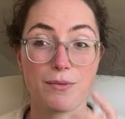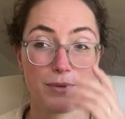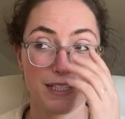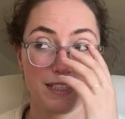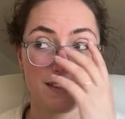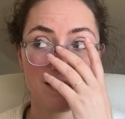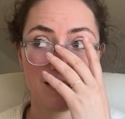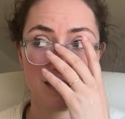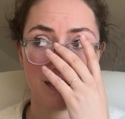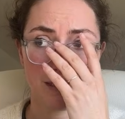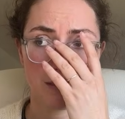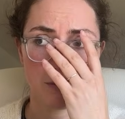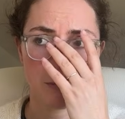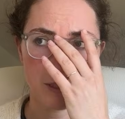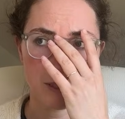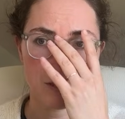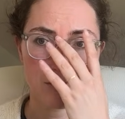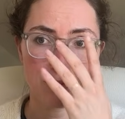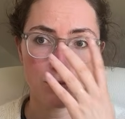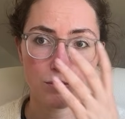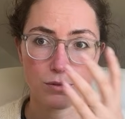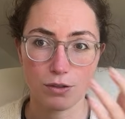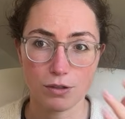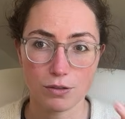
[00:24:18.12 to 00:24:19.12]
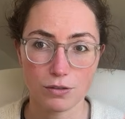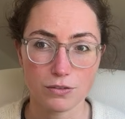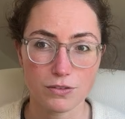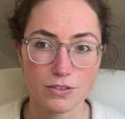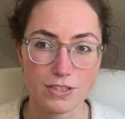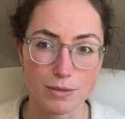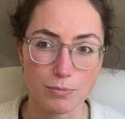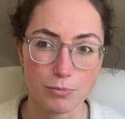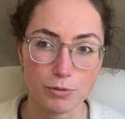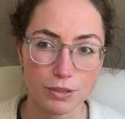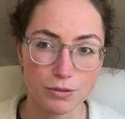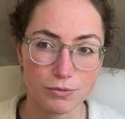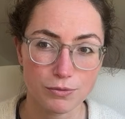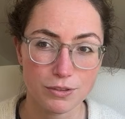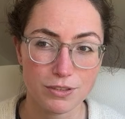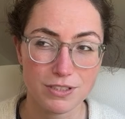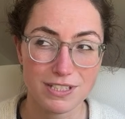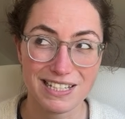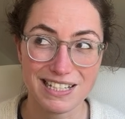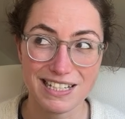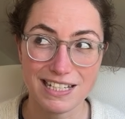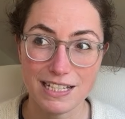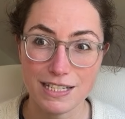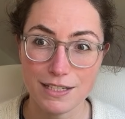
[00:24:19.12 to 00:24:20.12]
I waited a little bit too long to separate for
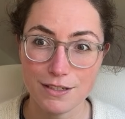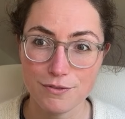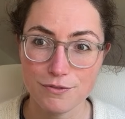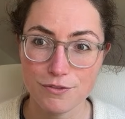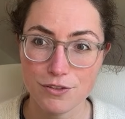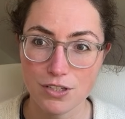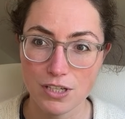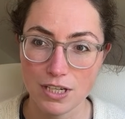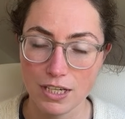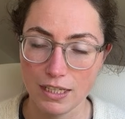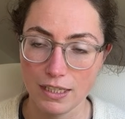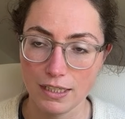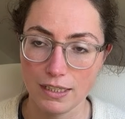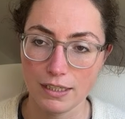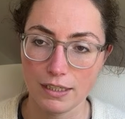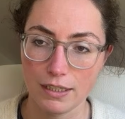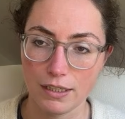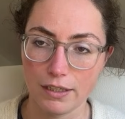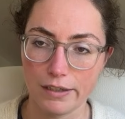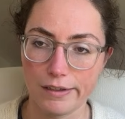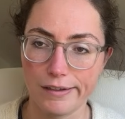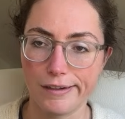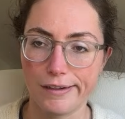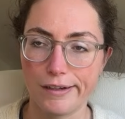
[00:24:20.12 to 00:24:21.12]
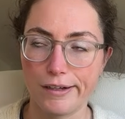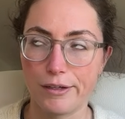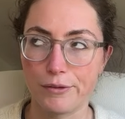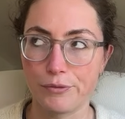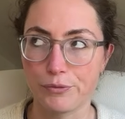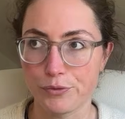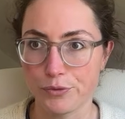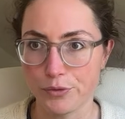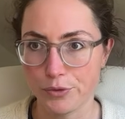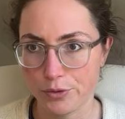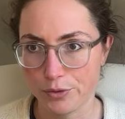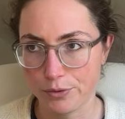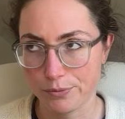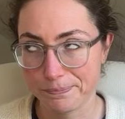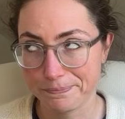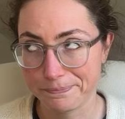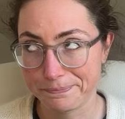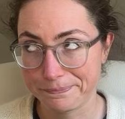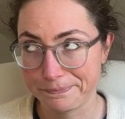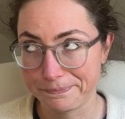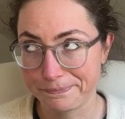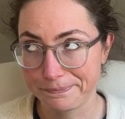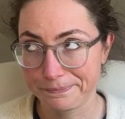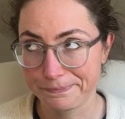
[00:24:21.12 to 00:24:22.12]
the sleeves.
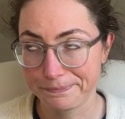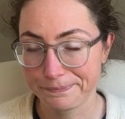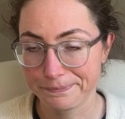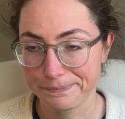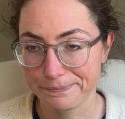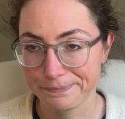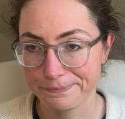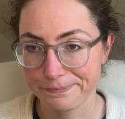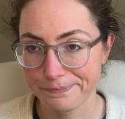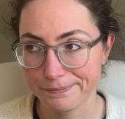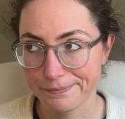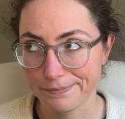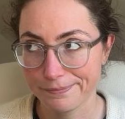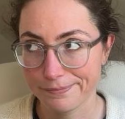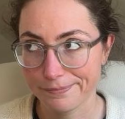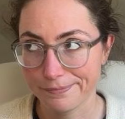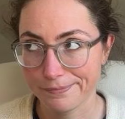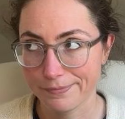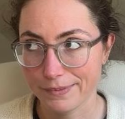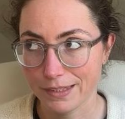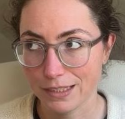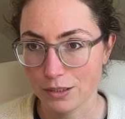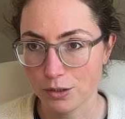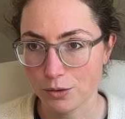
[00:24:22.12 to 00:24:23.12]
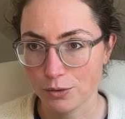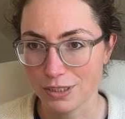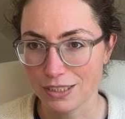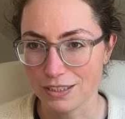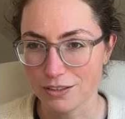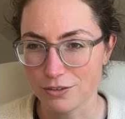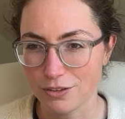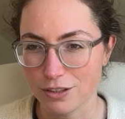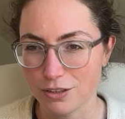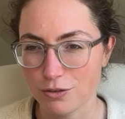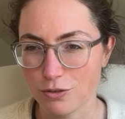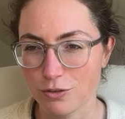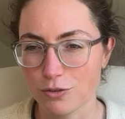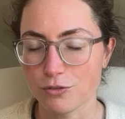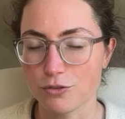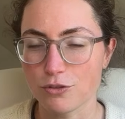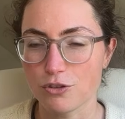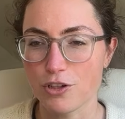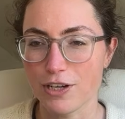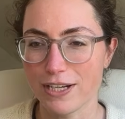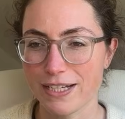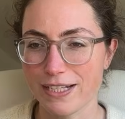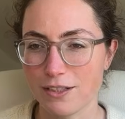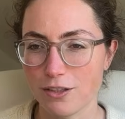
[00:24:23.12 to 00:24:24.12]
Okay, so I sort
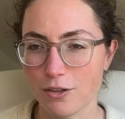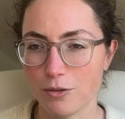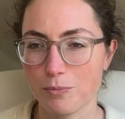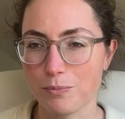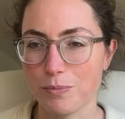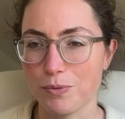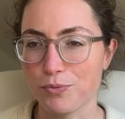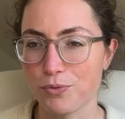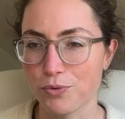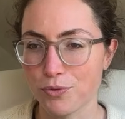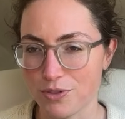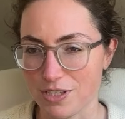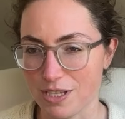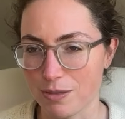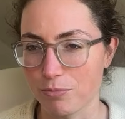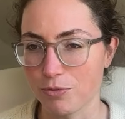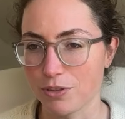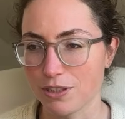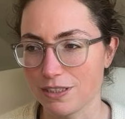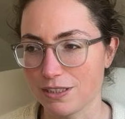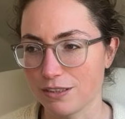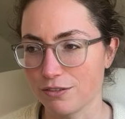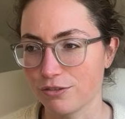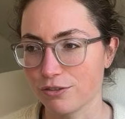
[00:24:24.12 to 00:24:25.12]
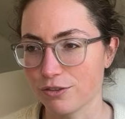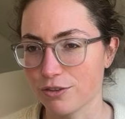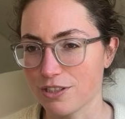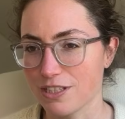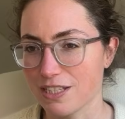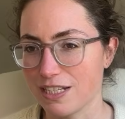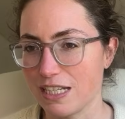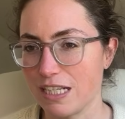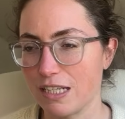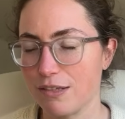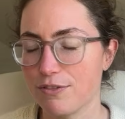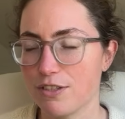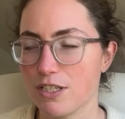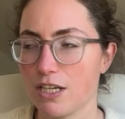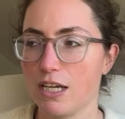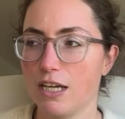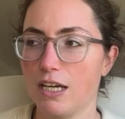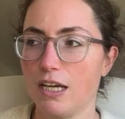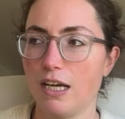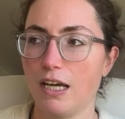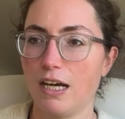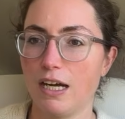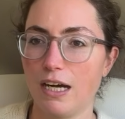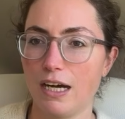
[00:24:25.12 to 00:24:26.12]
of tried it on before separating for the sleeves.
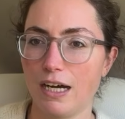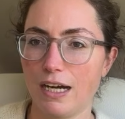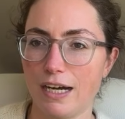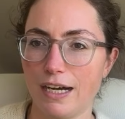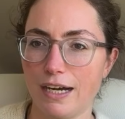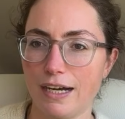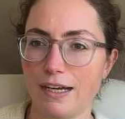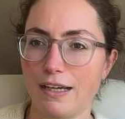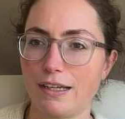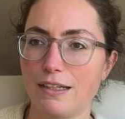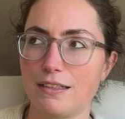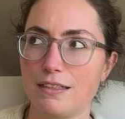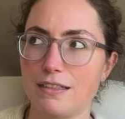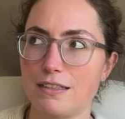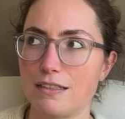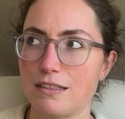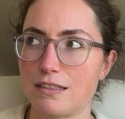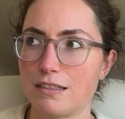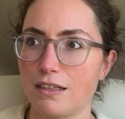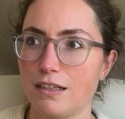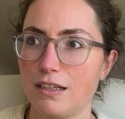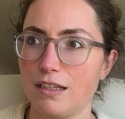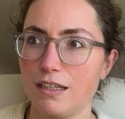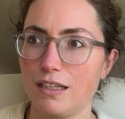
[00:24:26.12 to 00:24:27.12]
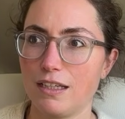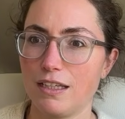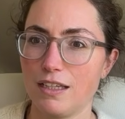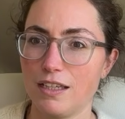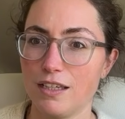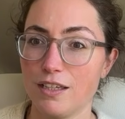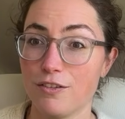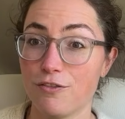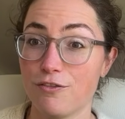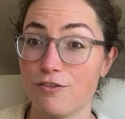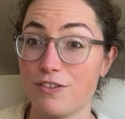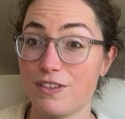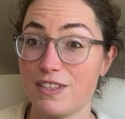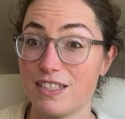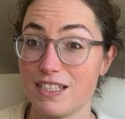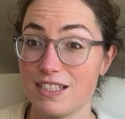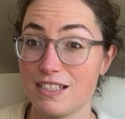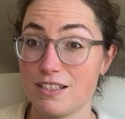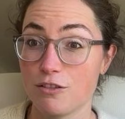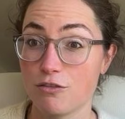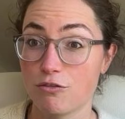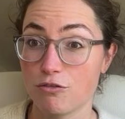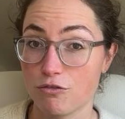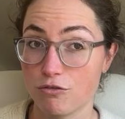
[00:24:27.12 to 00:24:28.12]
And if
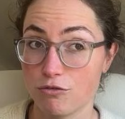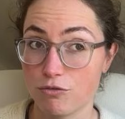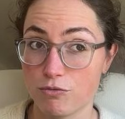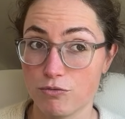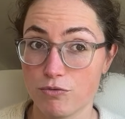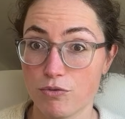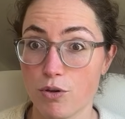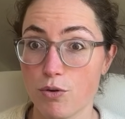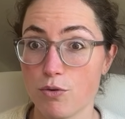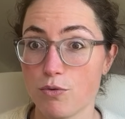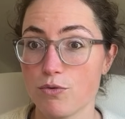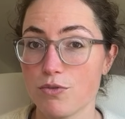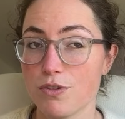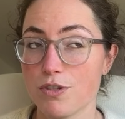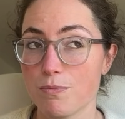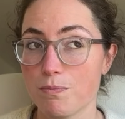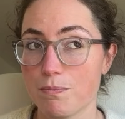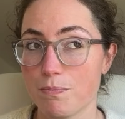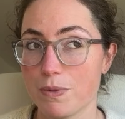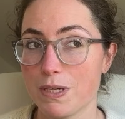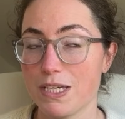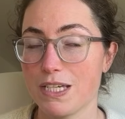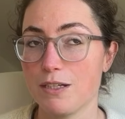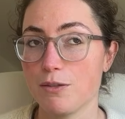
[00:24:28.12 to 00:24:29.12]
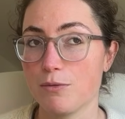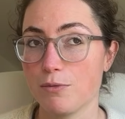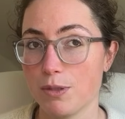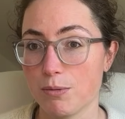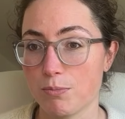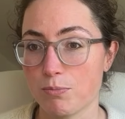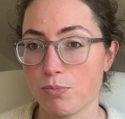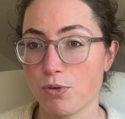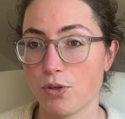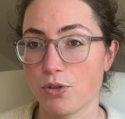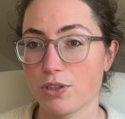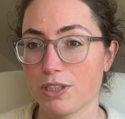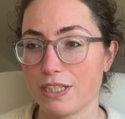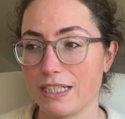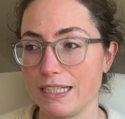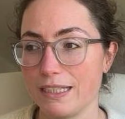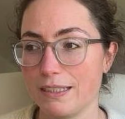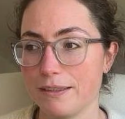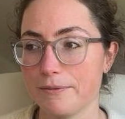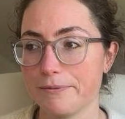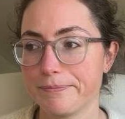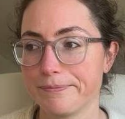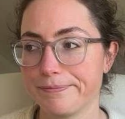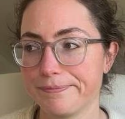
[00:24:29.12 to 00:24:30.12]
this grows a bit with
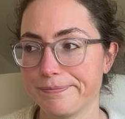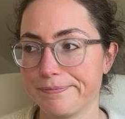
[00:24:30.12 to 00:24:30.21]
blocking,